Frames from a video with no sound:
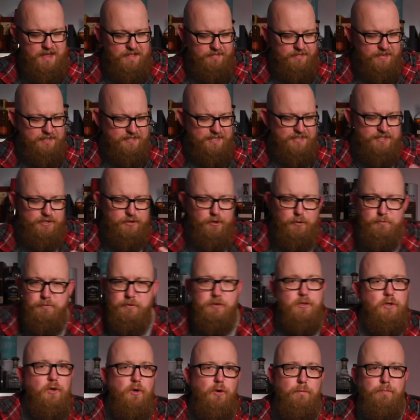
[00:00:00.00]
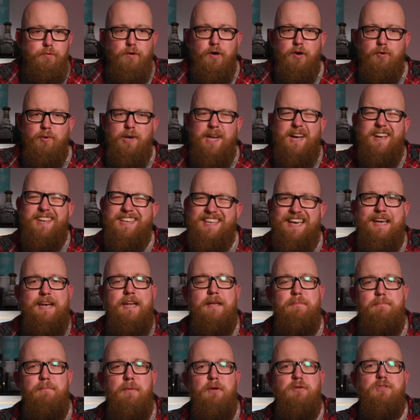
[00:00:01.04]
This is an obscure brewery, I get
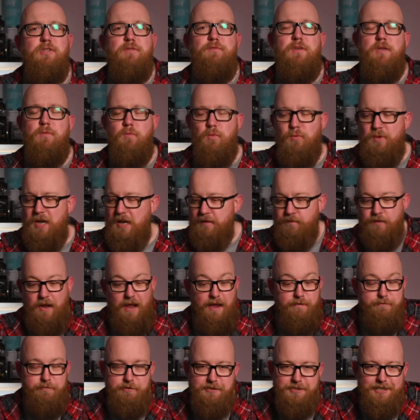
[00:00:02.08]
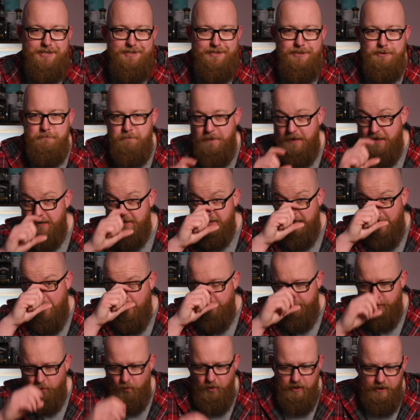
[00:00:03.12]
it. Most of you will never ever see these beers out
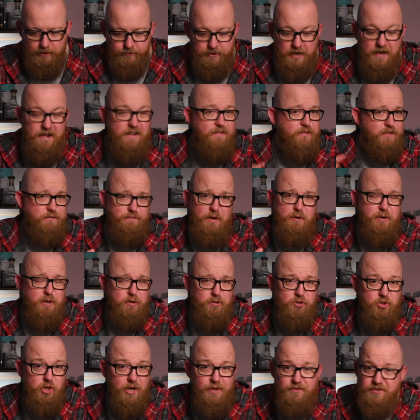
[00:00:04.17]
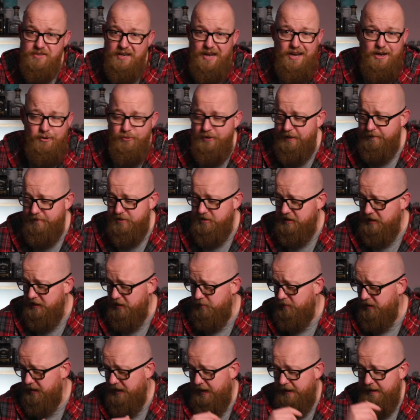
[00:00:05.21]
in the wild. There's a very good chance I'll never see
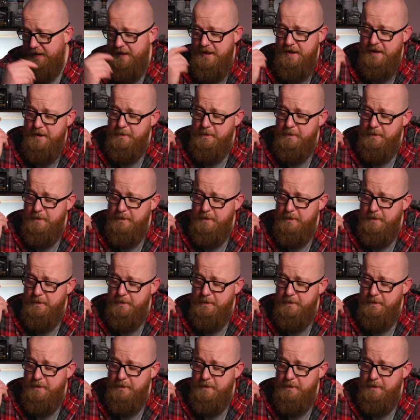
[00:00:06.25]
them again.